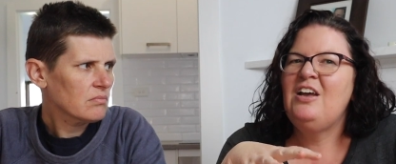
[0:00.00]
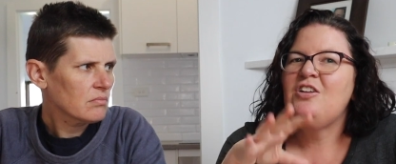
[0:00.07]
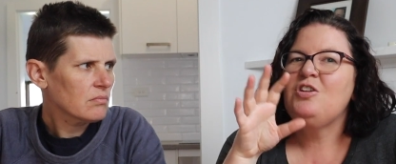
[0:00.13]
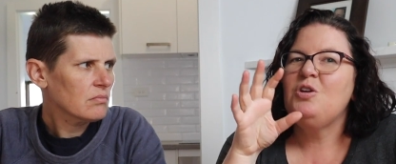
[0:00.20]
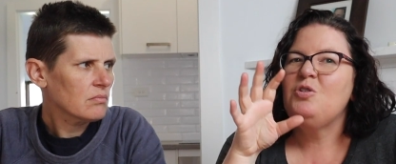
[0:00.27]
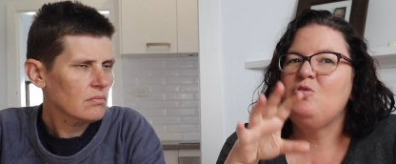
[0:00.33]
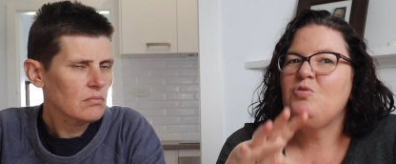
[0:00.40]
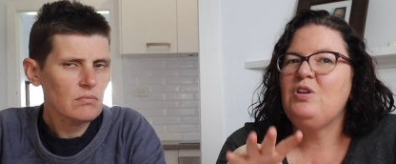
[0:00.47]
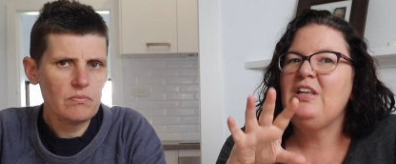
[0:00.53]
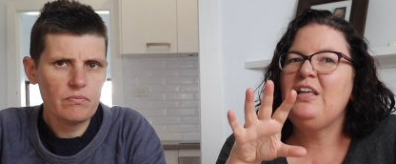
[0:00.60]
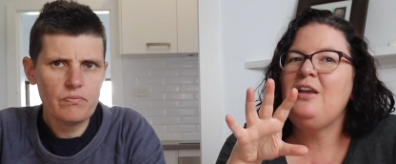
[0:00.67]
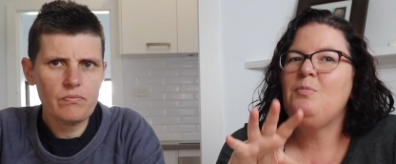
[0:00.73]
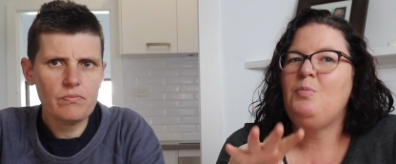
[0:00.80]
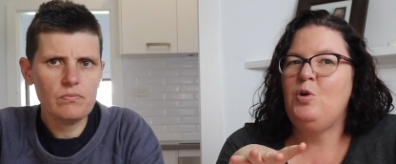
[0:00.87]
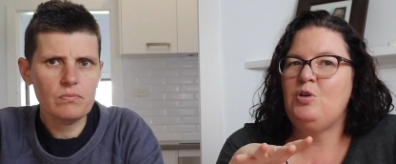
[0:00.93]
Speaker 1: So it's
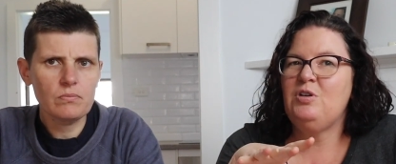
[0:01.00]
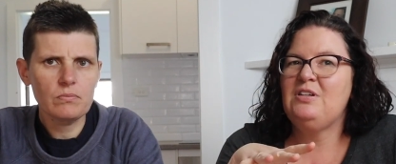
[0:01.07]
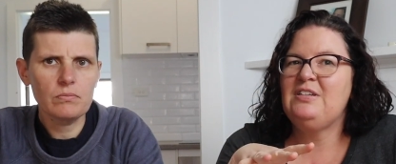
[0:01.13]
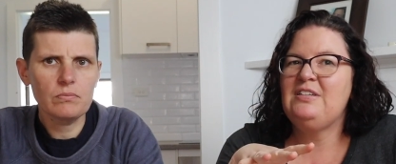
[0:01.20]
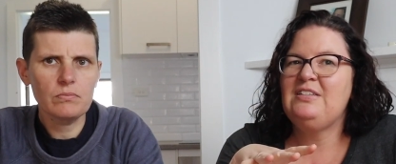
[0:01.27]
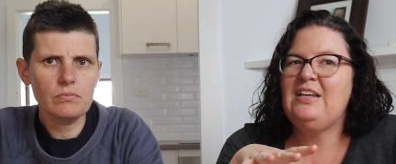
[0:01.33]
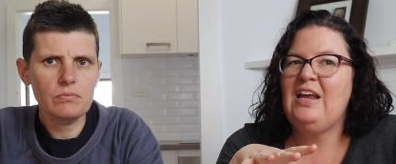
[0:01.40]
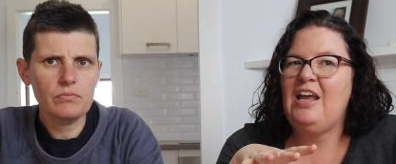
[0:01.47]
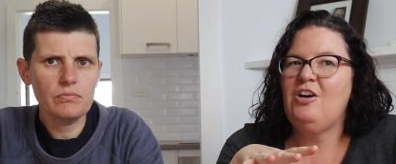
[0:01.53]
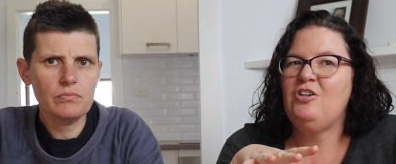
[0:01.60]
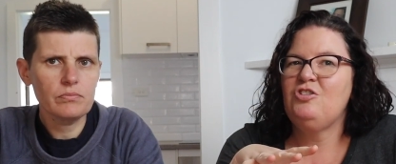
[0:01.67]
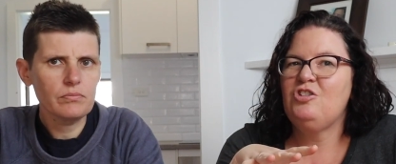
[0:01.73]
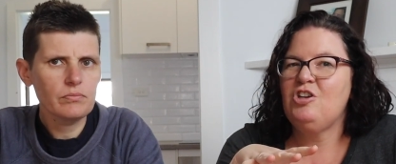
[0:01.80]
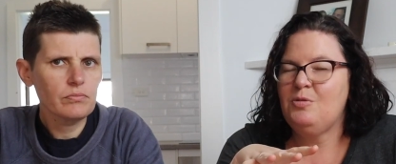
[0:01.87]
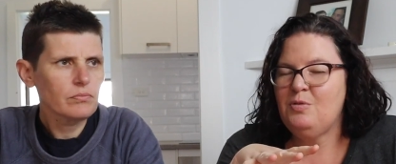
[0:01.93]
really important to stay
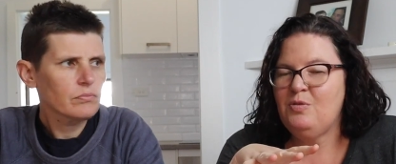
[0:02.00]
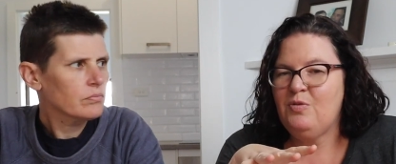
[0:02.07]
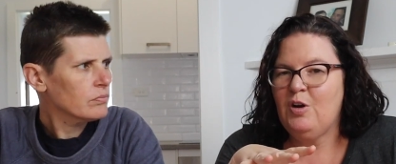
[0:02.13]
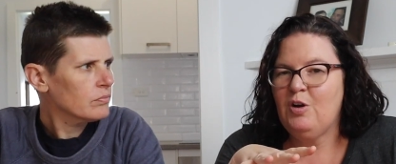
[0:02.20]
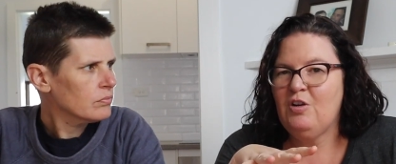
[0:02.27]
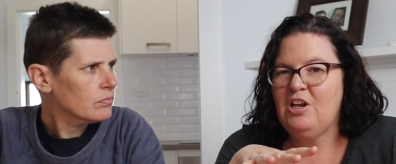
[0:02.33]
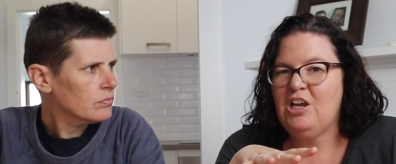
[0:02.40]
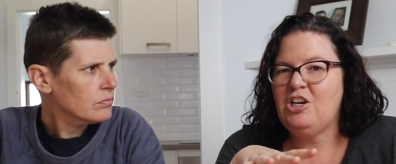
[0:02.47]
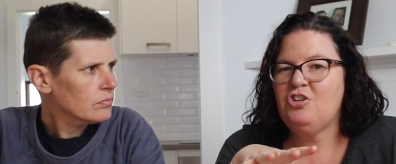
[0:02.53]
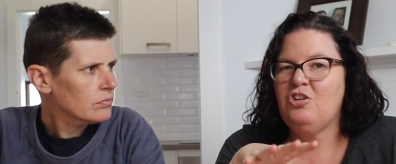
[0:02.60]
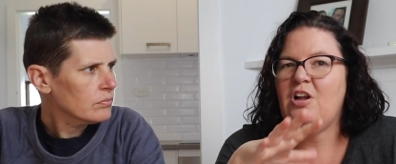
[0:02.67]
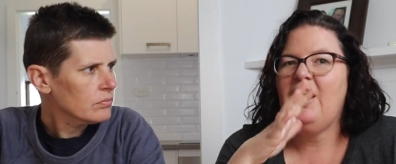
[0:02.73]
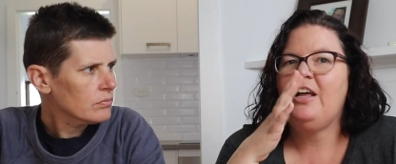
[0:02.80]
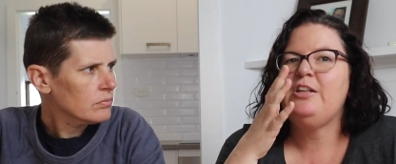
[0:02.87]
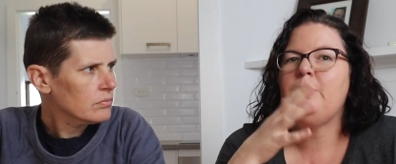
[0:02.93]
on top of your
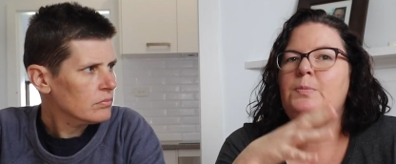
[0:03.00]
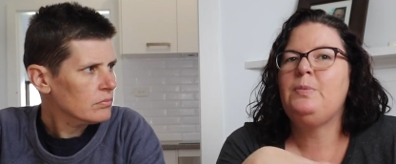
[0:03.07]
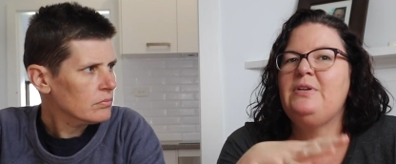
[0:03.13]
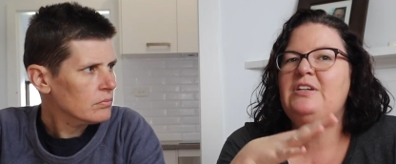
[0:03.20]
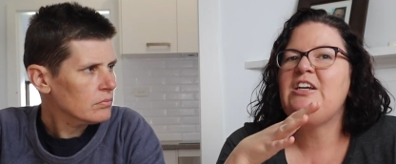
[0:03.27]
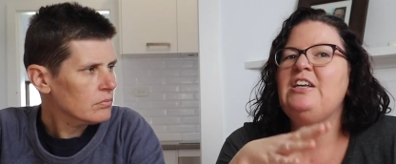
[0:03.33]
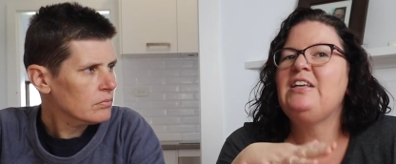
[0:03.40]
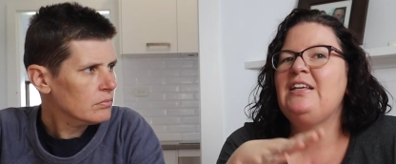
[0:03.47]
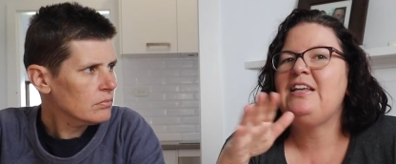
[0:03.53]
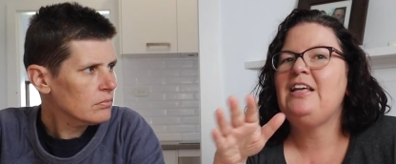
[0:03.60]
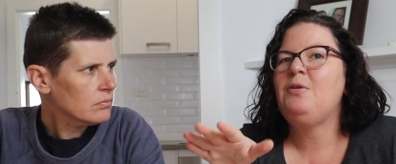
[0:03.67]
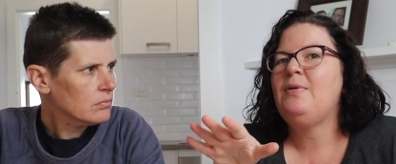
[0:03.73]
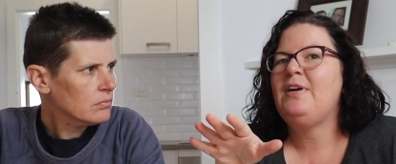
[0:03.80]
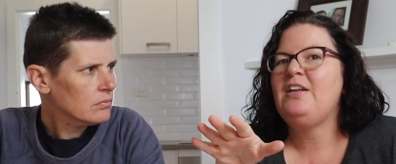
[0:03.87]
electrolytes, particularly